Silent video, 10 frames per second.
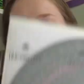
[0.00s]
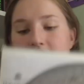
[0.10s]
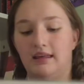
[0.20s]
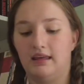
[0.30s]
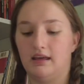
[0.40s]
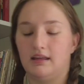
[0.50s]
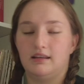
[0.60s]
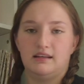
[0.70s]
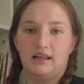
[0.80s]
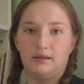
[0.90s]
the
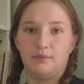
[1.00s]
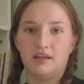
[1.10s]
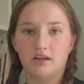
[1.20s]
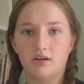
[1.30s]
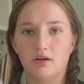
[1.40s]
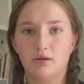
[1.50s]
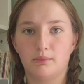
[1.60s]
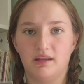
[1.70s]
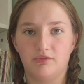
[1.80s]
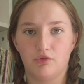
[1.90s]
Nightmare
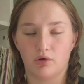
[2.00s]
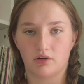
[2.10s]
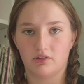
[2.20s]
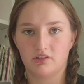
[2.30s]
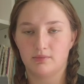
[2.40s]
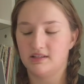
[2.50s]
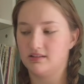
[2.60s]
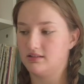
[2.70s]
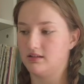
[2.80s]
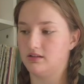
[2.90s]
Before
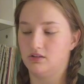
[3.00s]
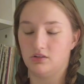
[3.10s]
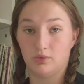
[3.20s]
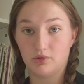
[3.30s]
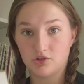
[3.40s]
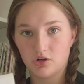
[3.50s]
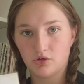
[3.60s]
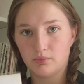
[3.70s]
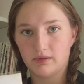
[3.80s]
Christmas Zoetrope.